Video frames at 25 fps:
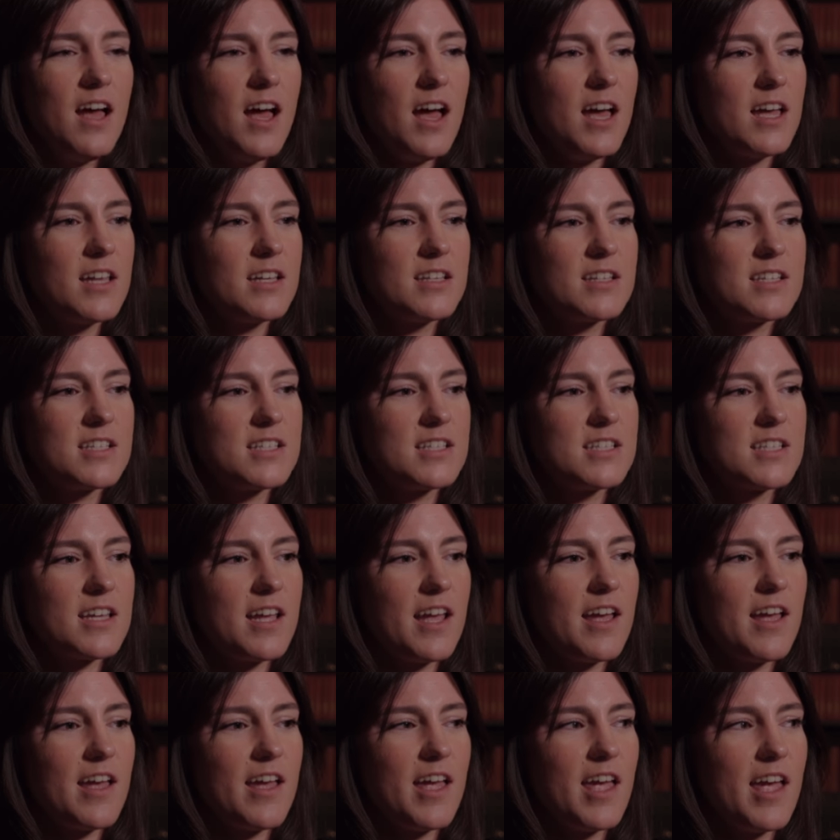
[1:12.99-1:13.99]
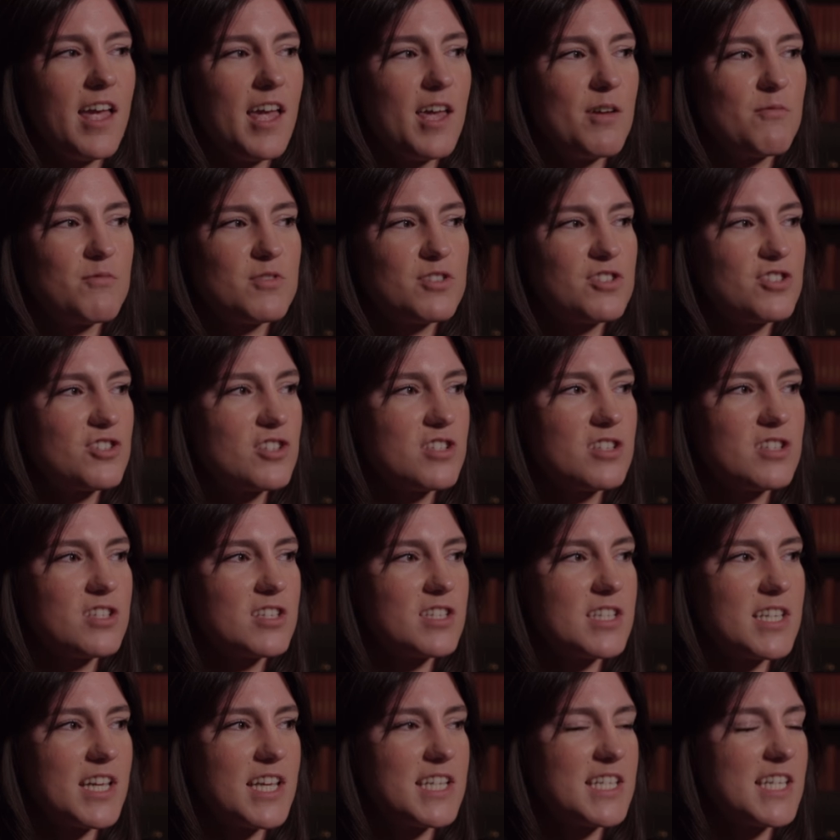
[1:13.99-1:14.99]
And it was
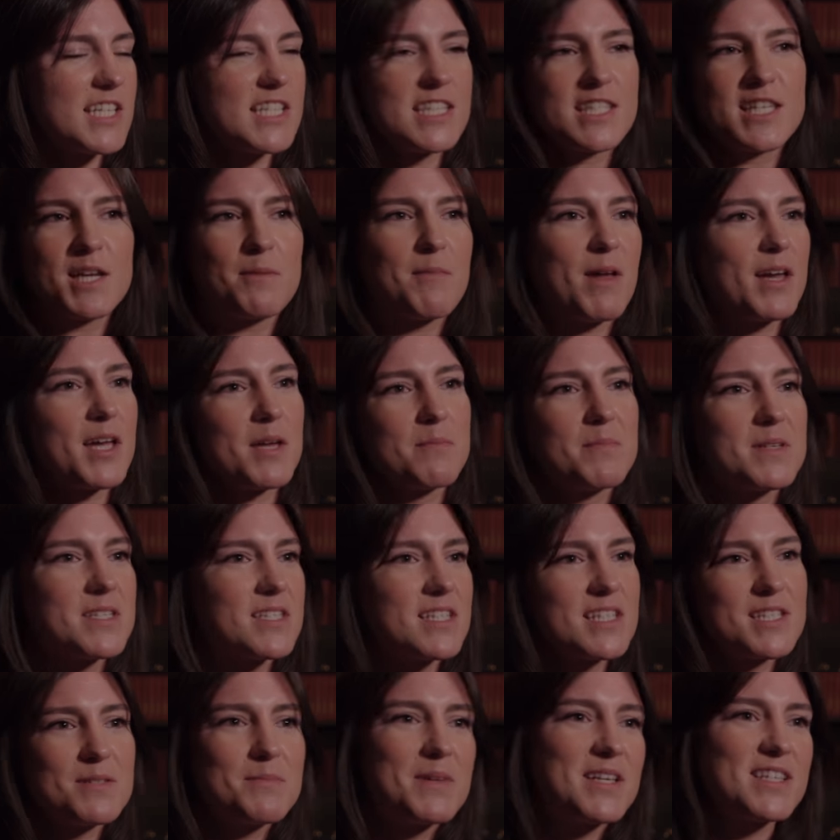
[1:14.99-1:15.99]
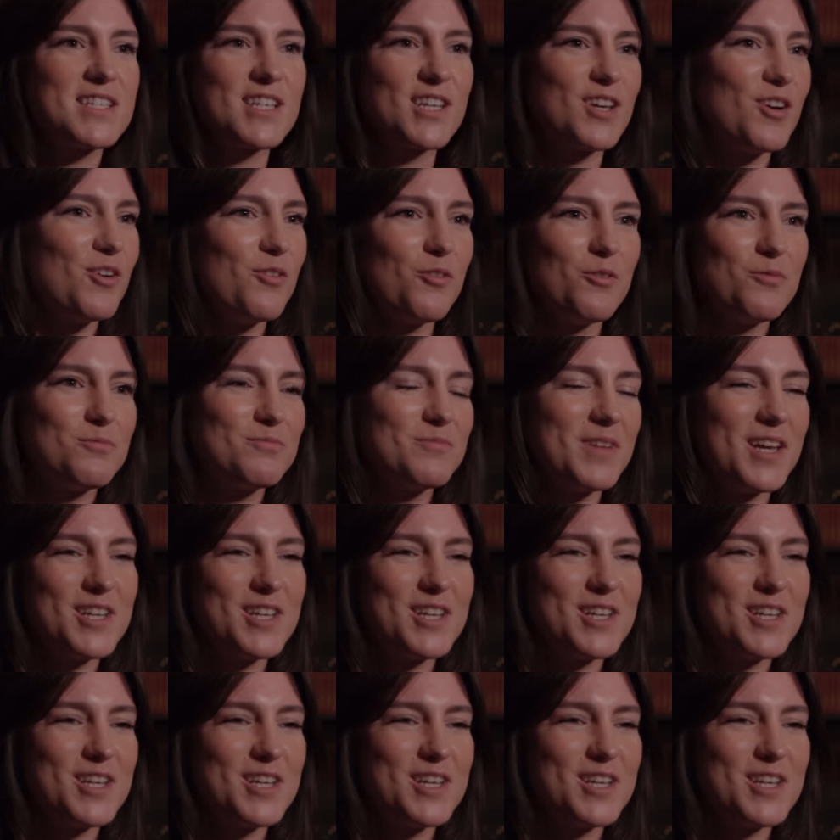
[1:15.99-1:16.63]
just, it didn't seem like a business meeting at all.